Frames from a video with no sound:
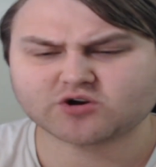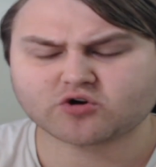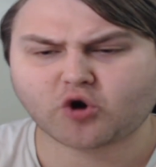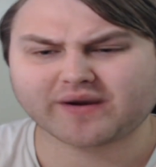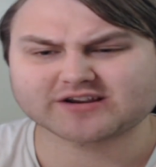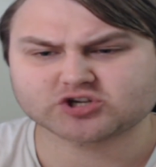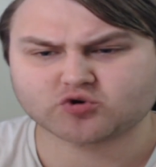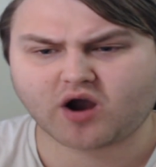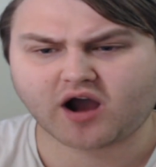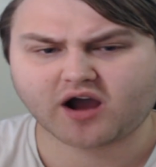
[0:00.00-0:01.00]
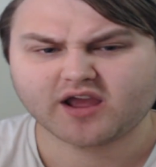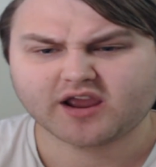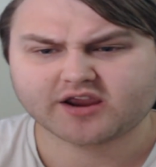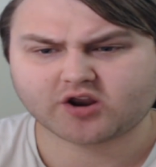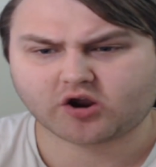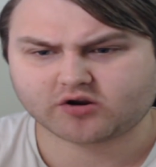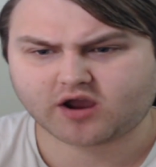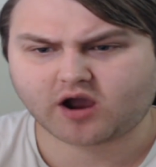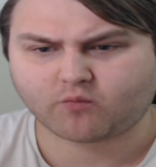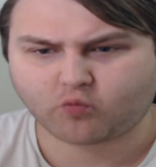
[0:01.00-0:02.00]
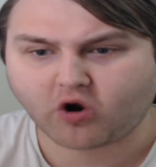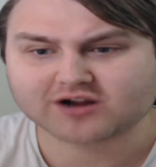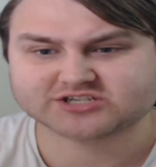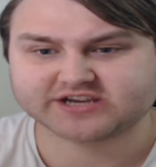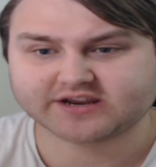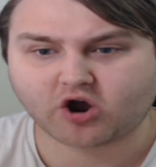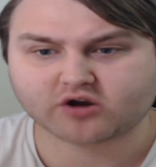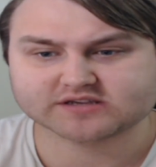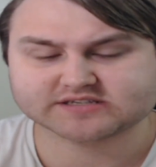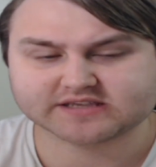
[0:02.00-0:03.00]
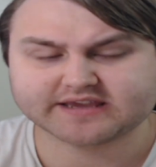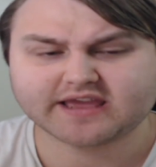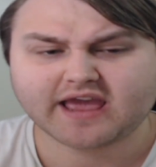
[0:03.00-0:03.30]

going to, watch it, honestly,